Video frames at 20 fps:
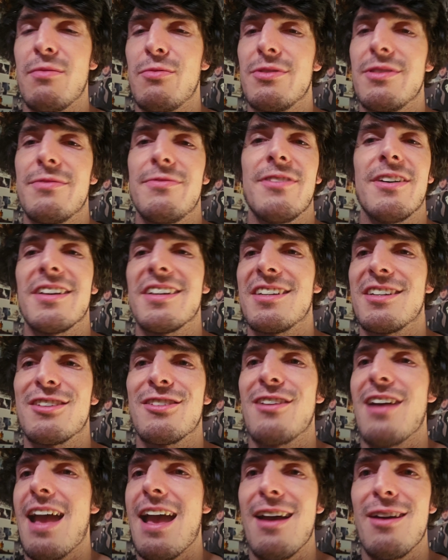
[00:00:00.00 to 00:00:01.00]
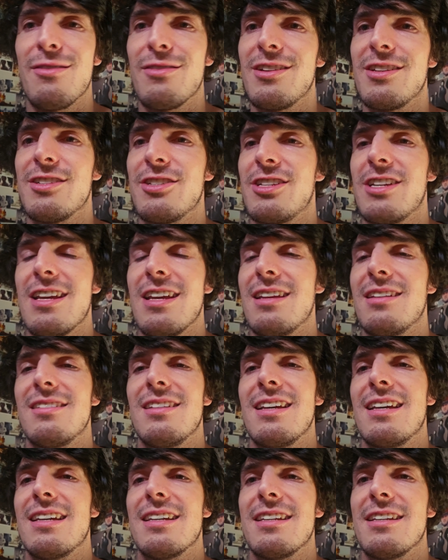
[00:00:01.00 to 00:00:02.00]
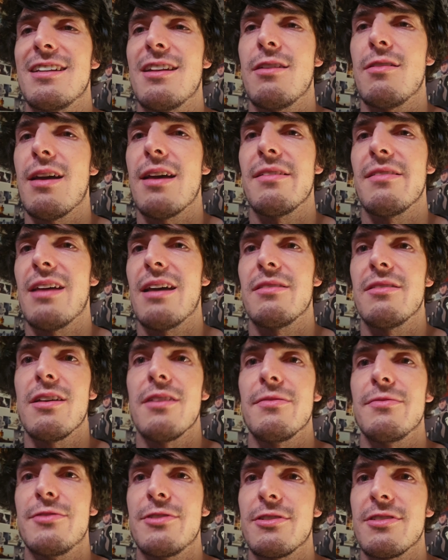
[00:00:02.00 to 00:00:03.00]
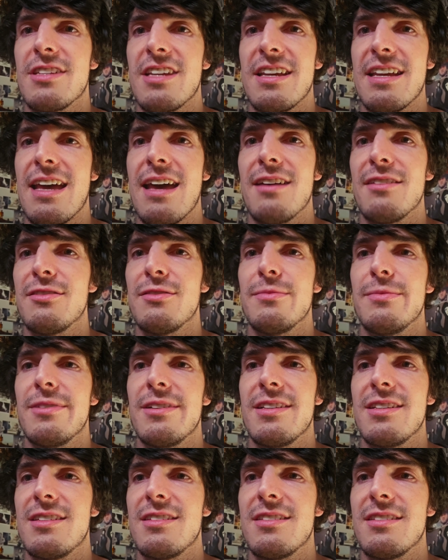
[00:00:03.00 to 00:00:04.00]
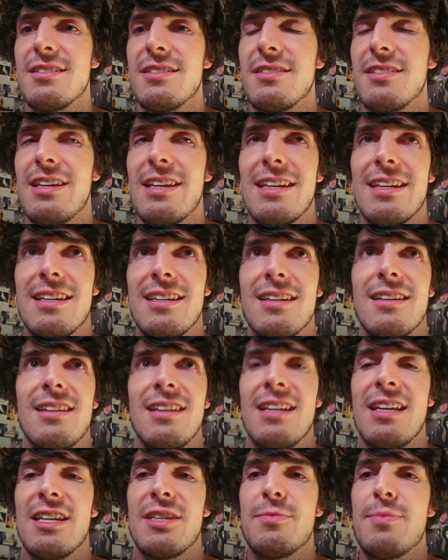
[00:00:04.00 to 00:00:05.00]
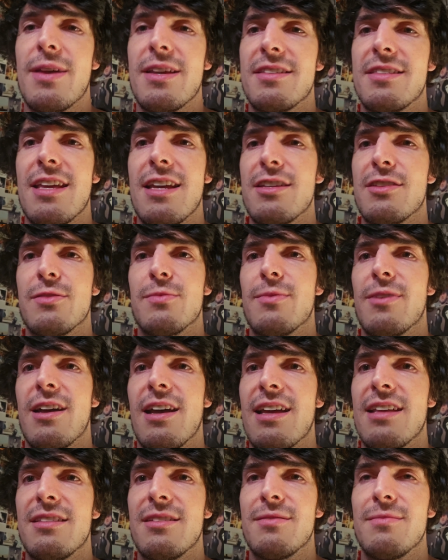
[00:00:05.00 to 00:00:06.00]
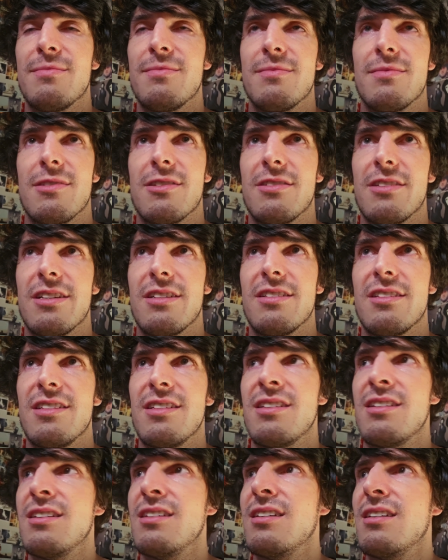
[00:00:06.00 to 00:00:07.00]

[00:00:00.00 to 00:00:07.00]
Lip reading: with the fucking crown and shit, like, I love Jose Aldo, but his best days are behind him, clearly.